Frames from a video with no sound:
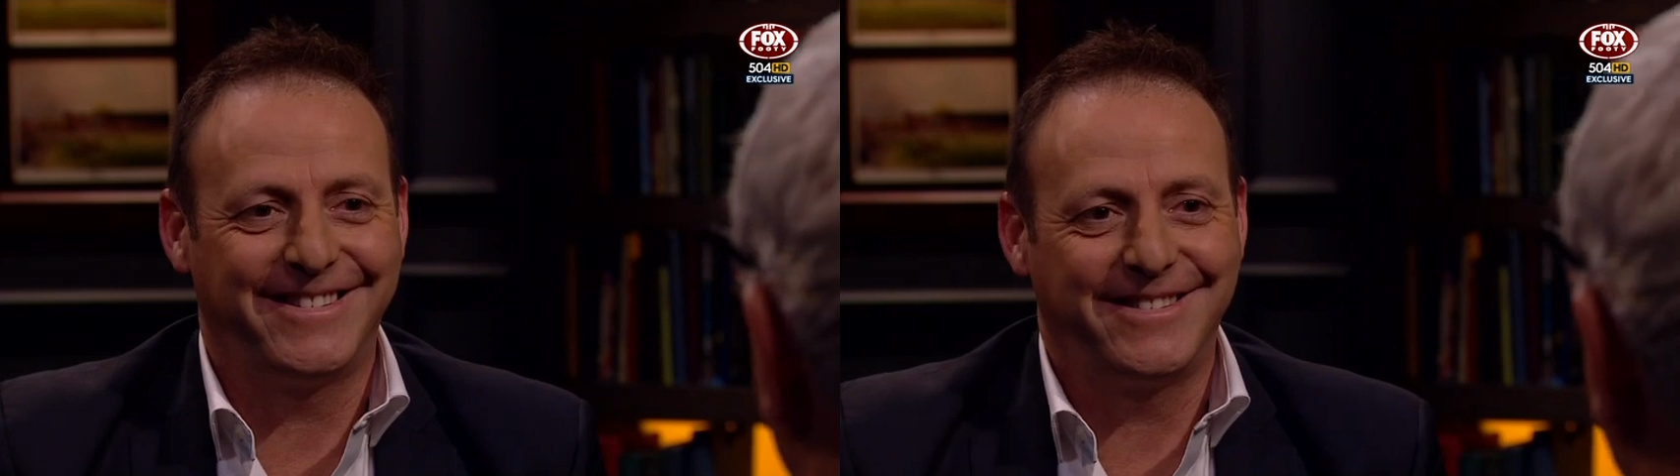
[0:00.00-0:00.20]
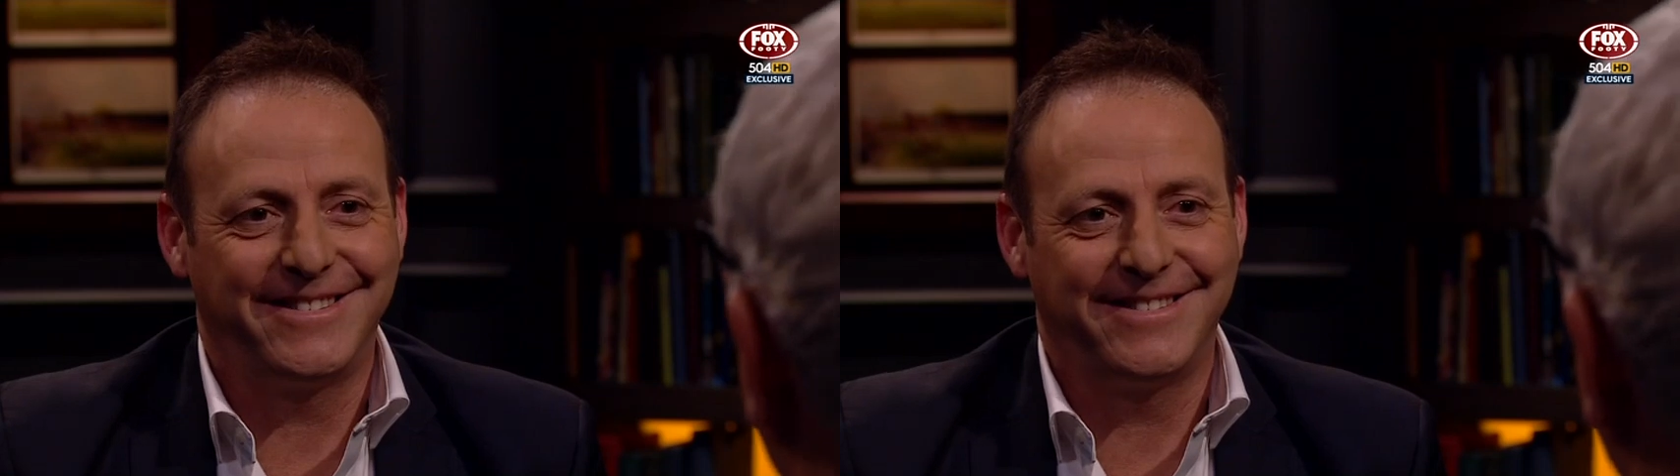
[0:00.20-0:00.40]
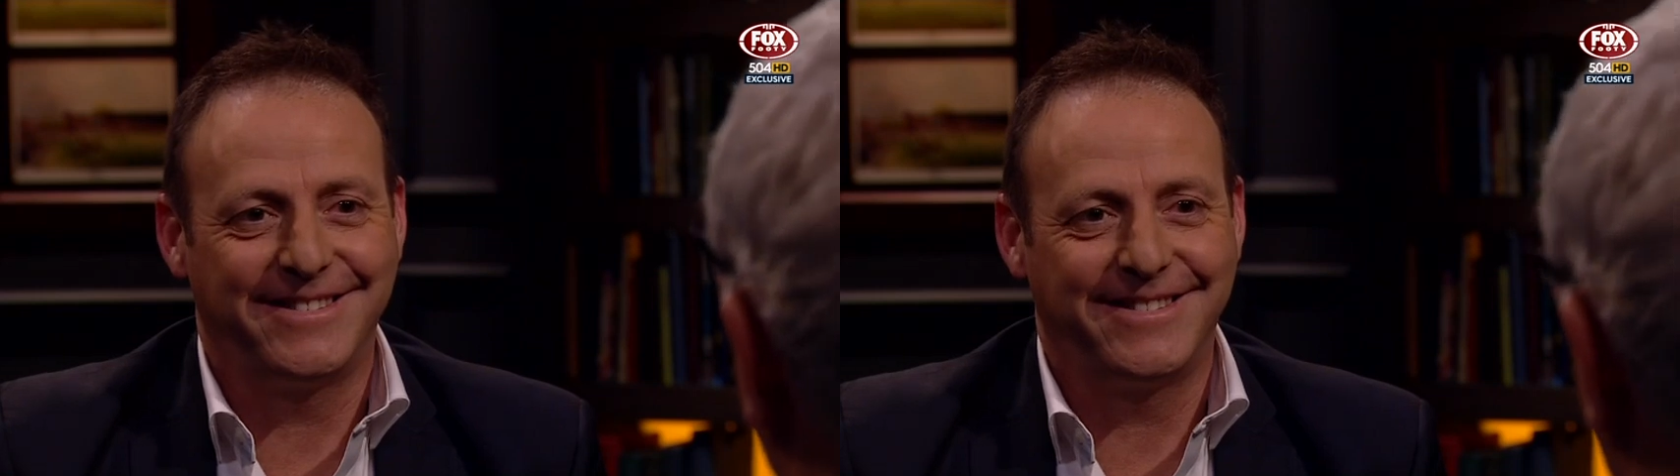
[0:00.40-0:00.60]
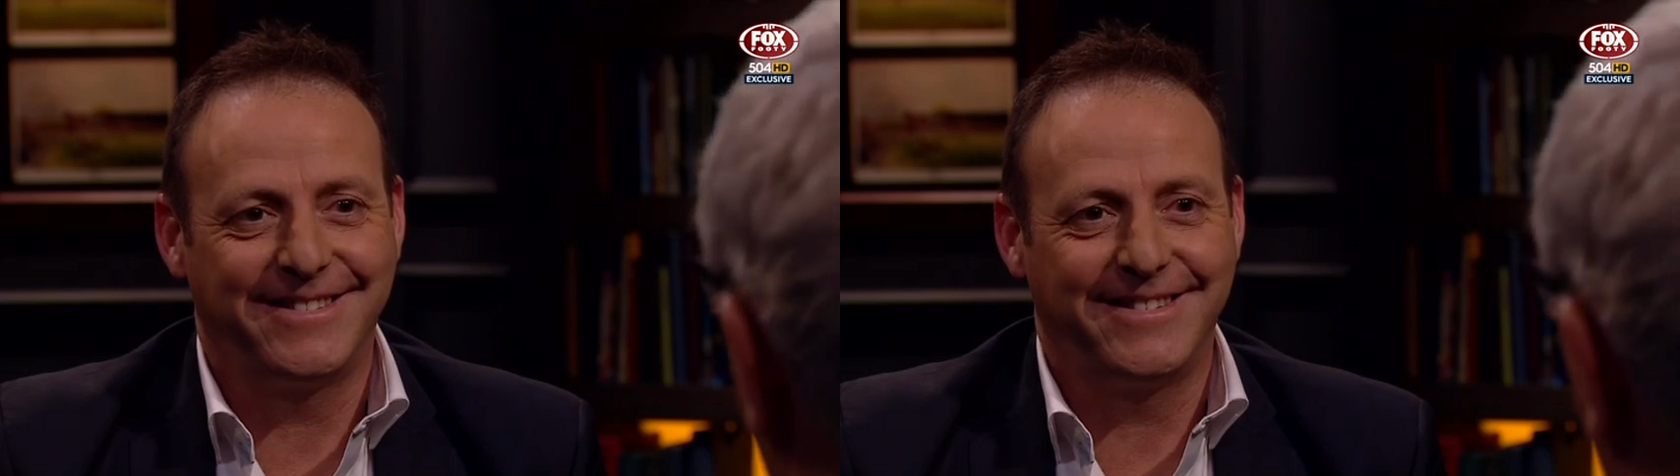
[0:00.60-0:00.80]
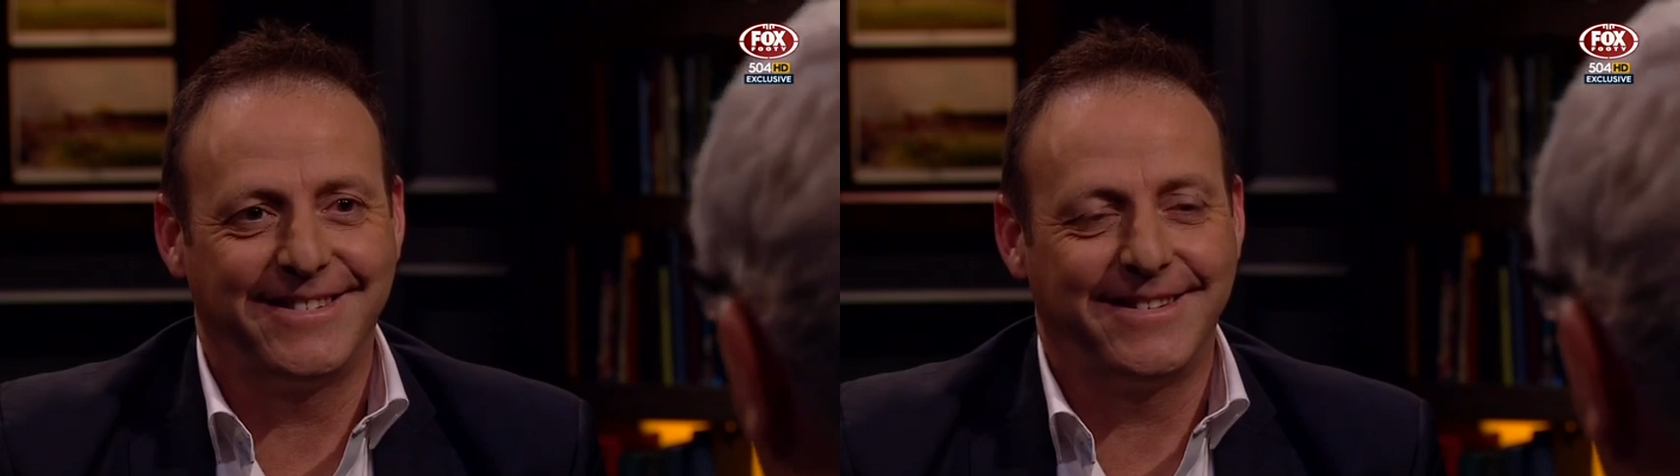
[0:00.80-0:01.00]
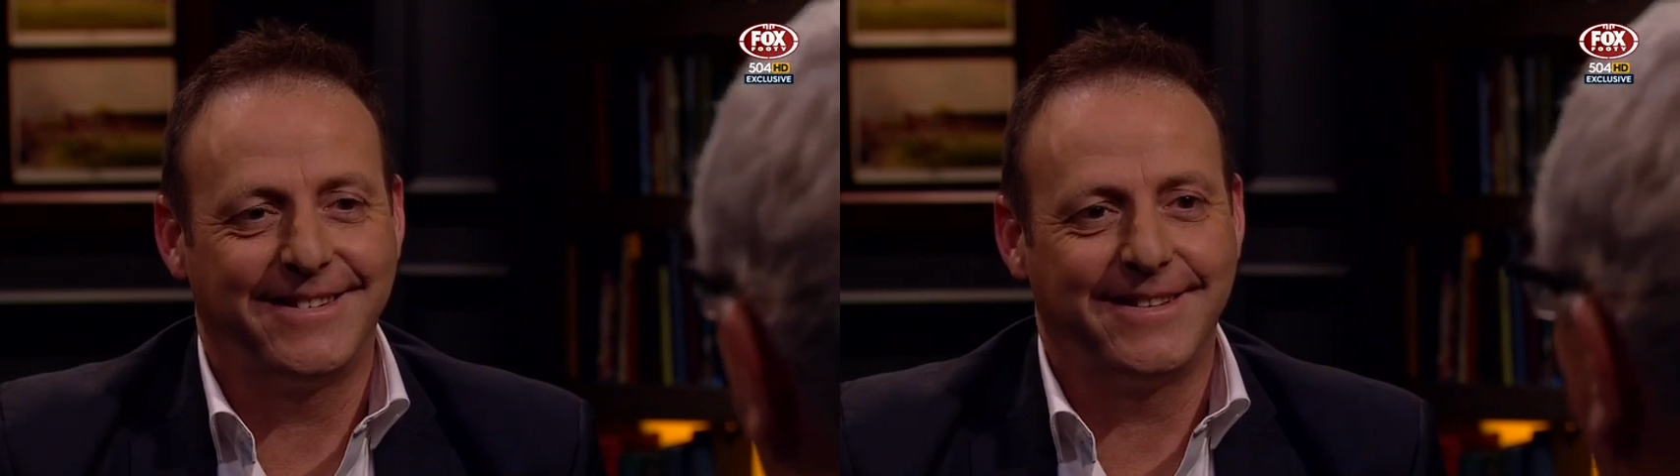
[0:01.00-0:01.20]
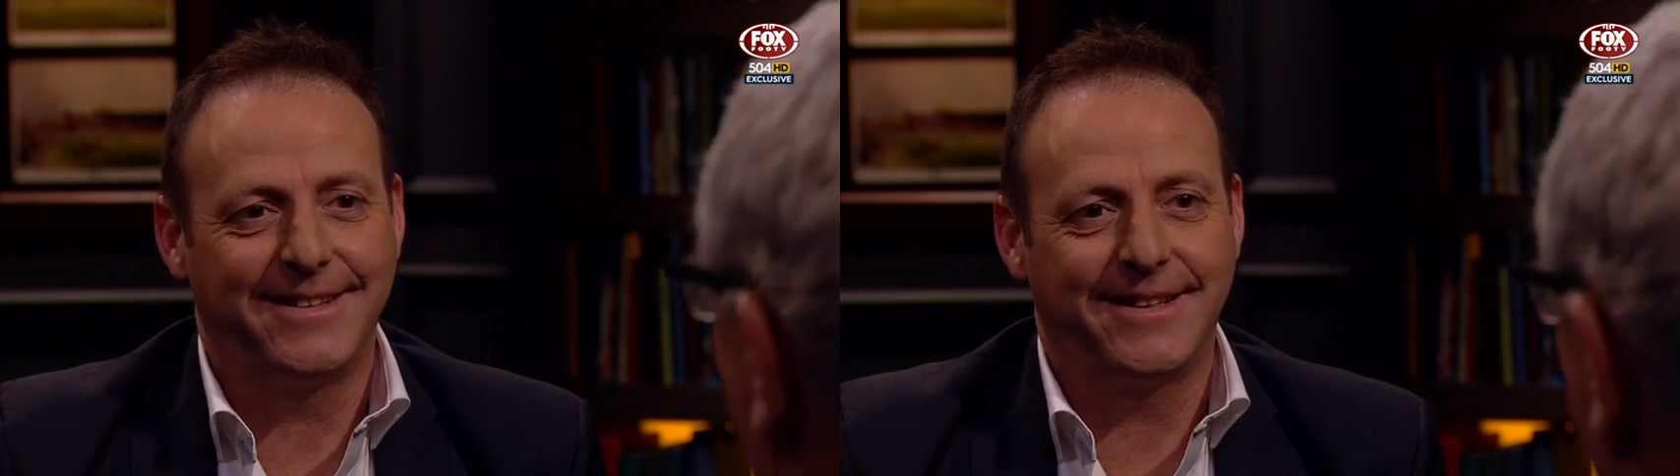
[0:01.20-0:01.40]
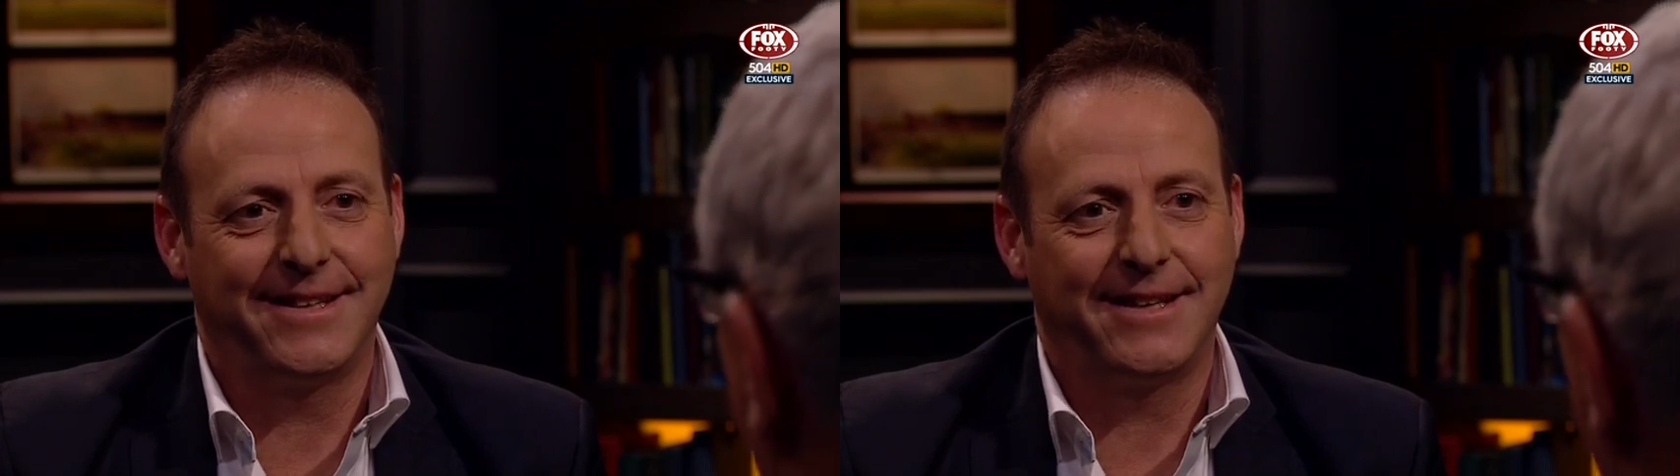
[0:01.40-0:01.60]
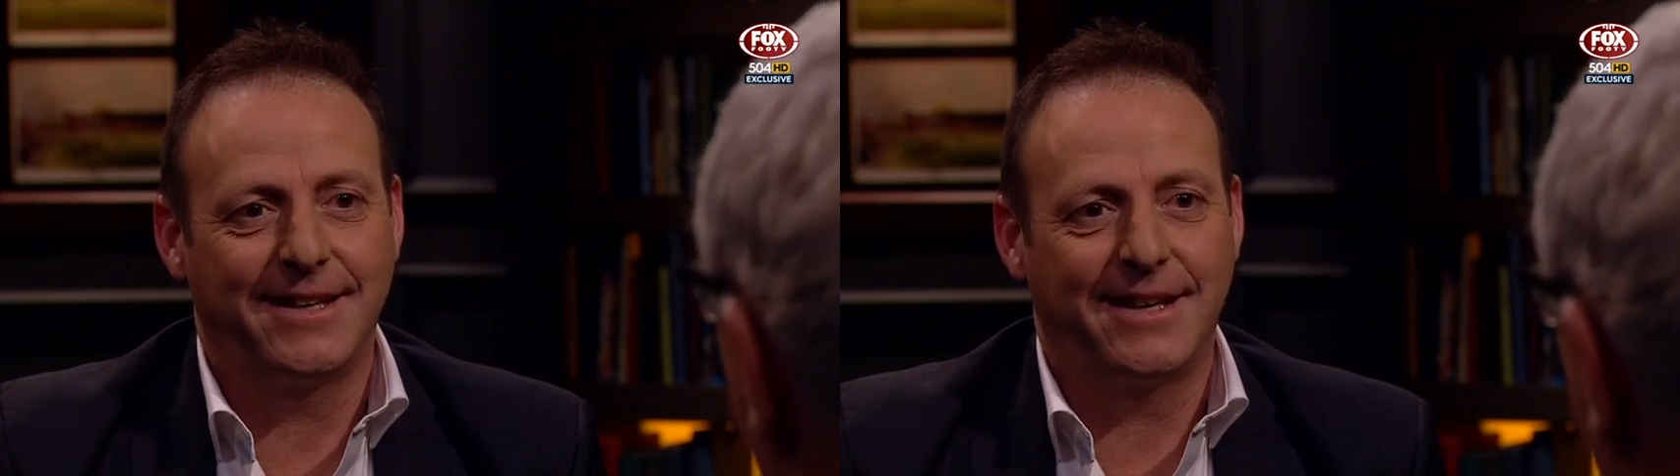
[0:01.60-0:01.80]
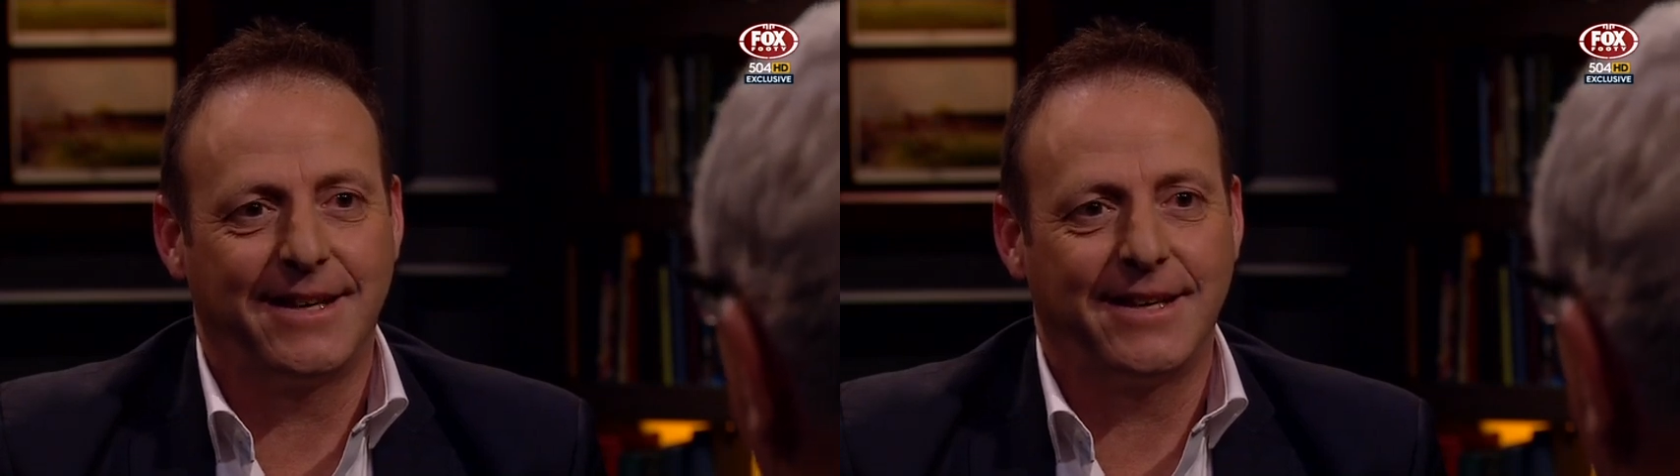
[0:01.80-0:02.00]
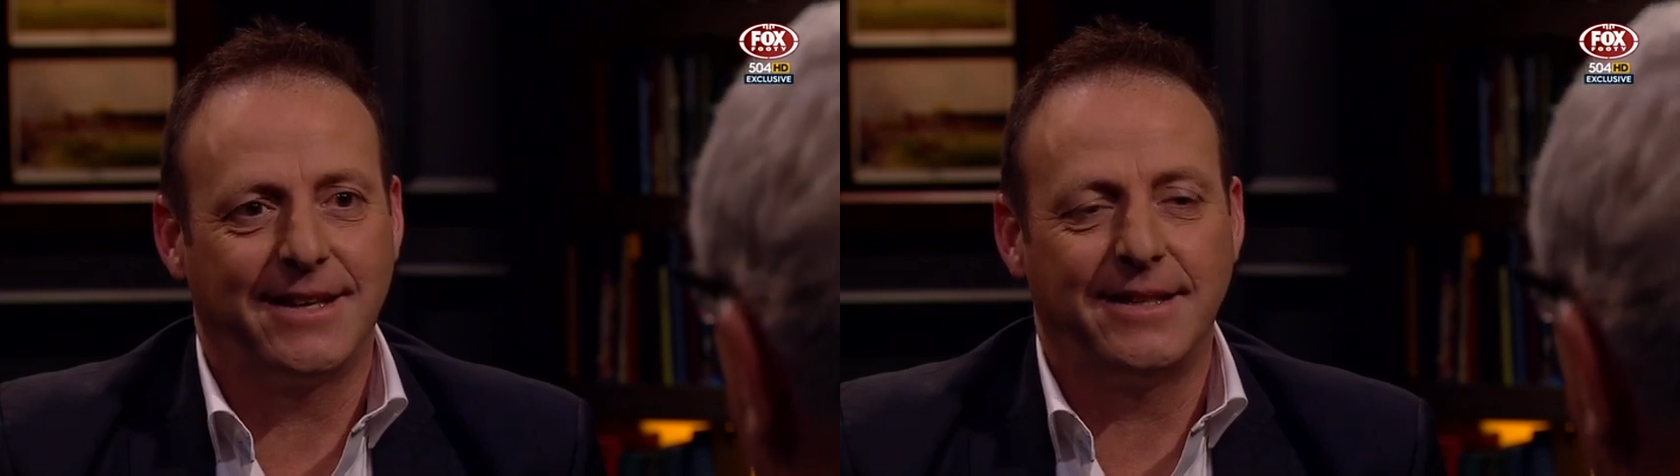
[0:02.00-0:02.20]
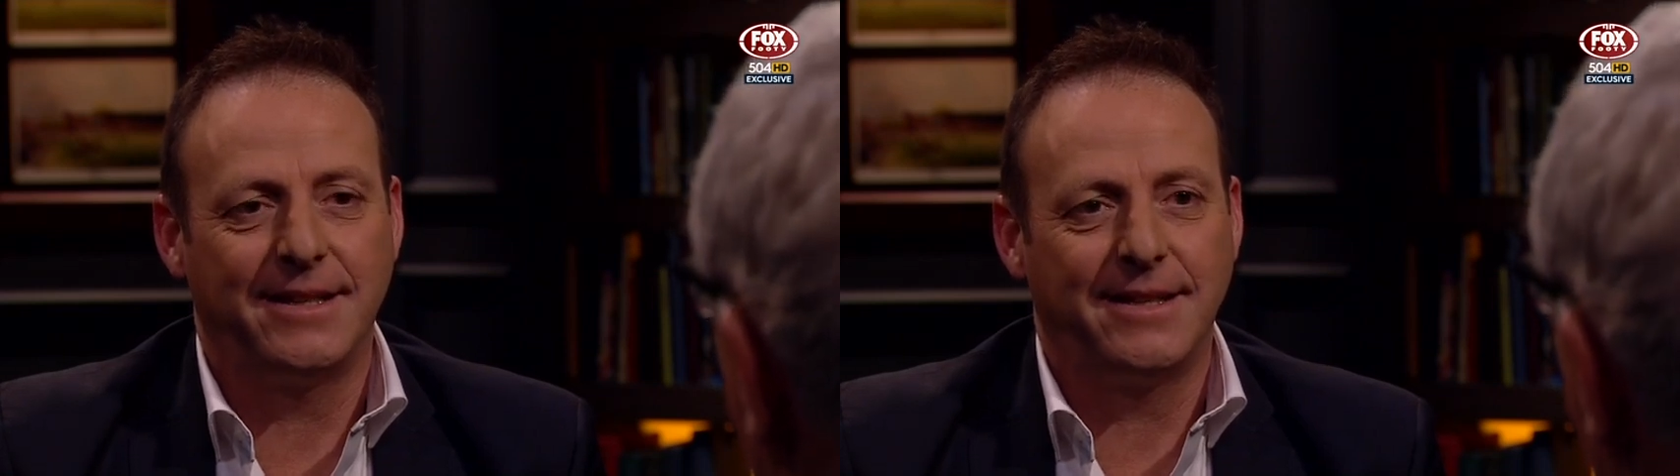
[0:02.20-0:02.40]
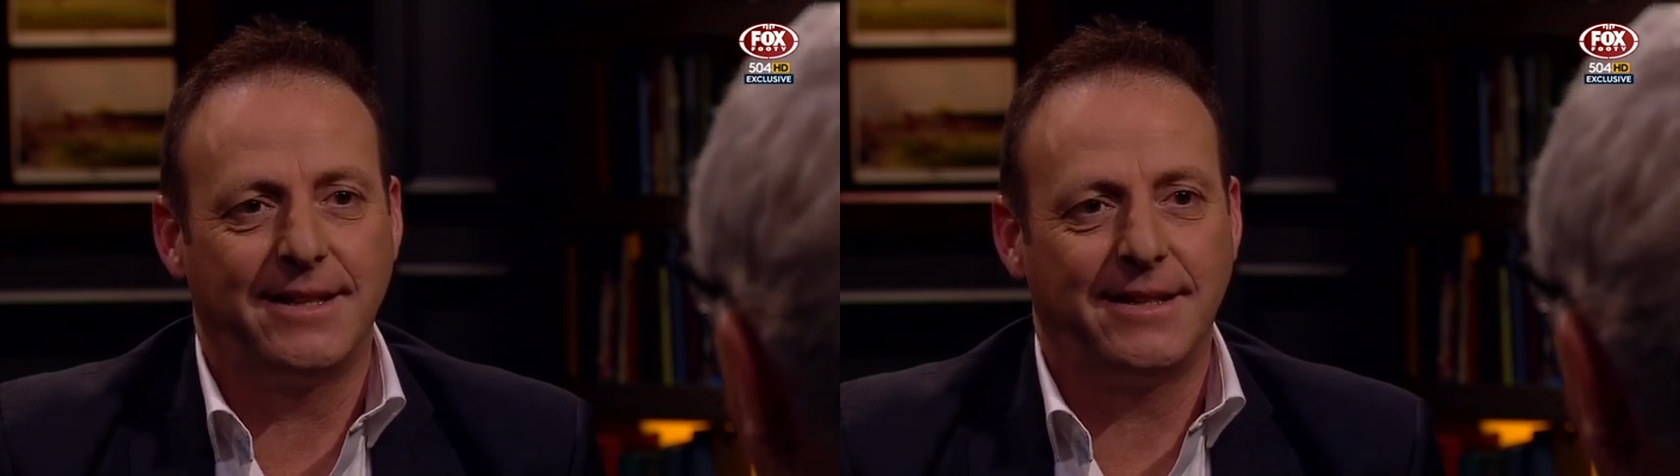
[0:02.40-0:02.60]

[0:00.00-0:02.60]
but you're not happy with Mark Robinson.